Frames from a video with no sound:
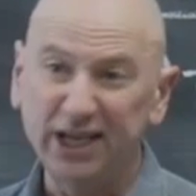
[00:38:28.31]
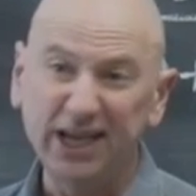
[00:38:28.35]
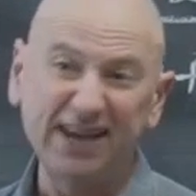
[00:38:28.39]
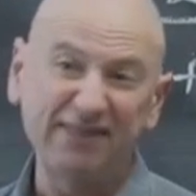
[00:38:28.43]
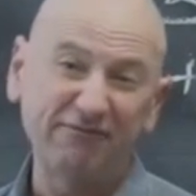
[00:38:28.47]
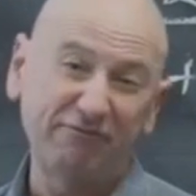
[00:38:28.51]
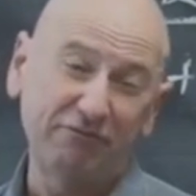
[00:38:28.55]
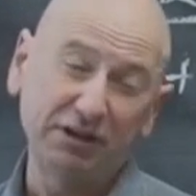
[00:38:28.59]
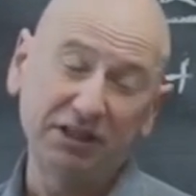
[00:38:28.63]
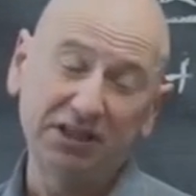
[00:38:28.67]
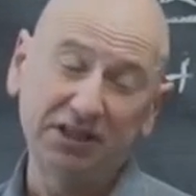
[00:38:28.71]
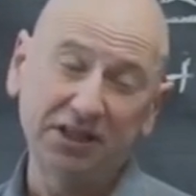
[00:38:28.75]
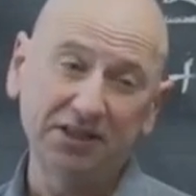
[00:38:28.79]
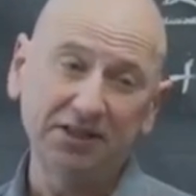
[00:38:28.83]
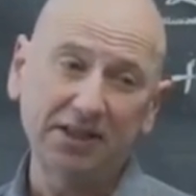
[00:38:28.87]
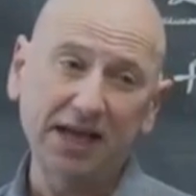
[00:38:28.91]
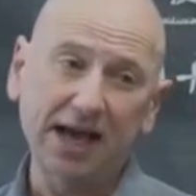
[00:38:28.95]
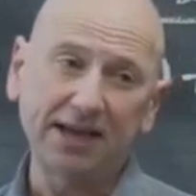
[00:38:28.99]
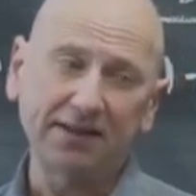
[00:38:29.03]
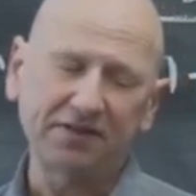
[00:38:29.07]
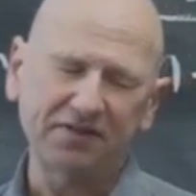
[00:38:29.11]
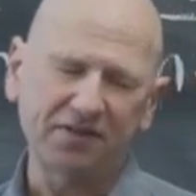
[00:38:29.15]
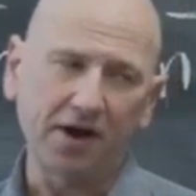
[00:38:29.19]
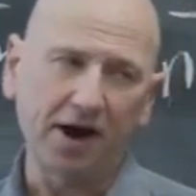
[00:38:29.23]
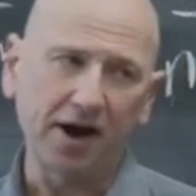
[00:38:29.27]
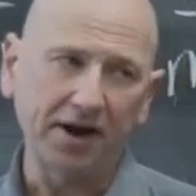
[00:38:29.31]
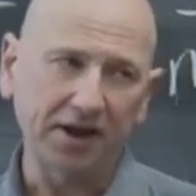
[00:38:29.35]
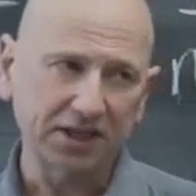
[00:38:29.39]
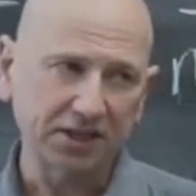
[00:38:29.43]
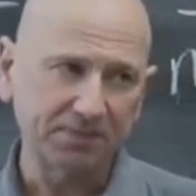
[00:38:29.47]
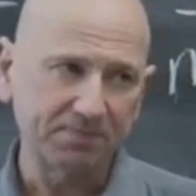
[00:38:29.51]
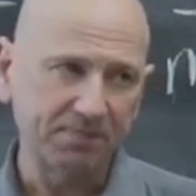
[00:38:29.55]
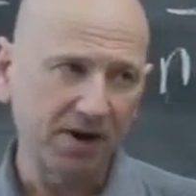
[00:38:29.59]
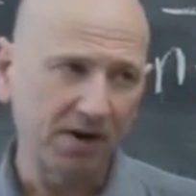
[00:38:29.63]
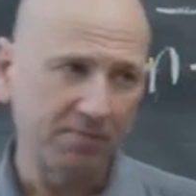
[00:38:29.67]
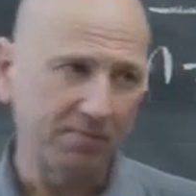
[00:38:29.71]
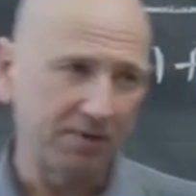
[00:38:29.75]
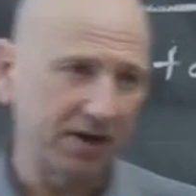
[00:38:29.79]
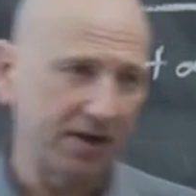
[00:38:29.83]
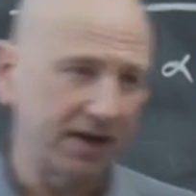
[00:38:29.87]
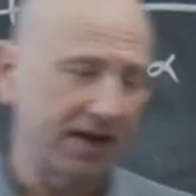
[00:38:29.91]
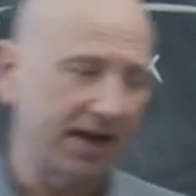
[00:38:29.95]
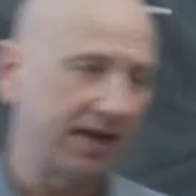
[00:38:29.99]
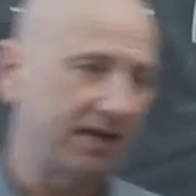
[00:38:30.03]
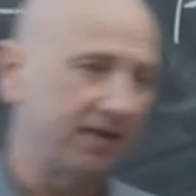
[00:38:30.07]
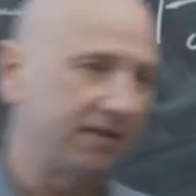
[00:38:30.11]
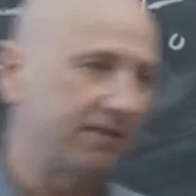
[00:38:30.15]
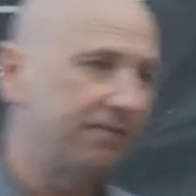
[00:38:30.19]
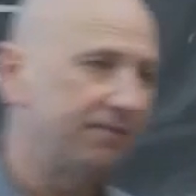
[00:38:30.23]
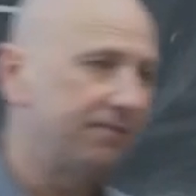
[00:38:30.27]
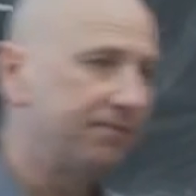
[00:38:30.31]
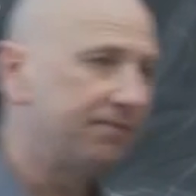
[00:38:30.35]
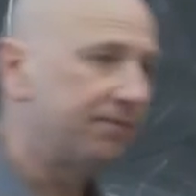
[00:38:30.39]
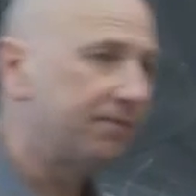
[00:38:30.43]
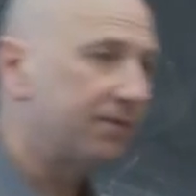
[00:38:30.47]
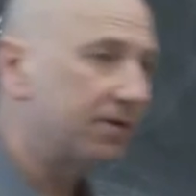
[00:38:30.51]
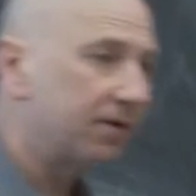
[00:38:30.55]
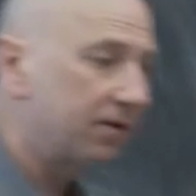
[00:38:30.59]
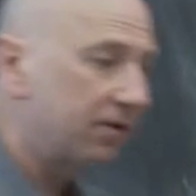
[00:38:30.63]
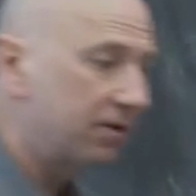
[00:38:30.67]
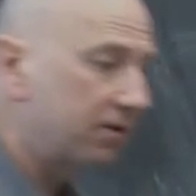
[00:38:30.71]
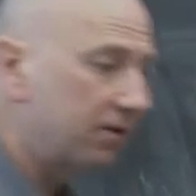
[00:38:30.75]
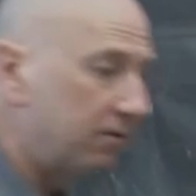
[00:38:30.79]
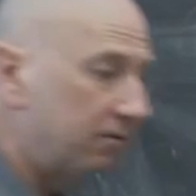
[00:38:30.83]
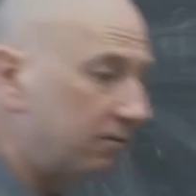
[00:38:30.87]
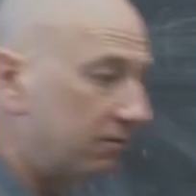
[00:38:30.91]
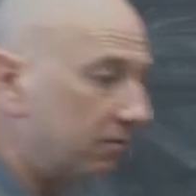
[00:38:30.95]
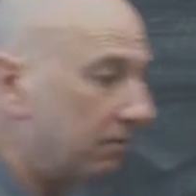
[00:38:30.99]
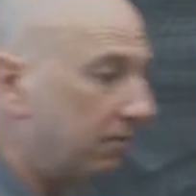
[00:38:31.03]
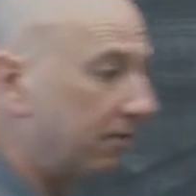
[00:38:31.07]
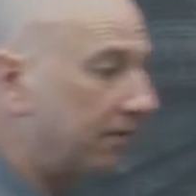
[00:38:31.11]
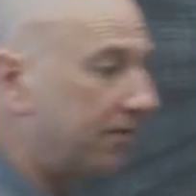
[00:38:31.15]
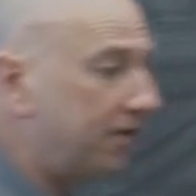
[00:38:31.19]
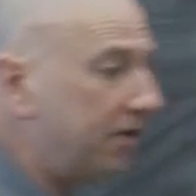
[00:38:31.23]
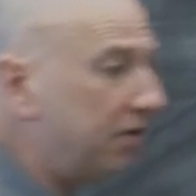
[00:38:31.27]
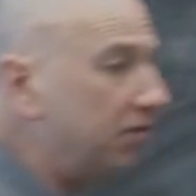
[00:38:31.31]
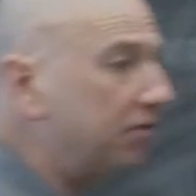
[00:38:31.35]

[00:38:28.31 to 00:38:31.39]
If we did that thought experiment again with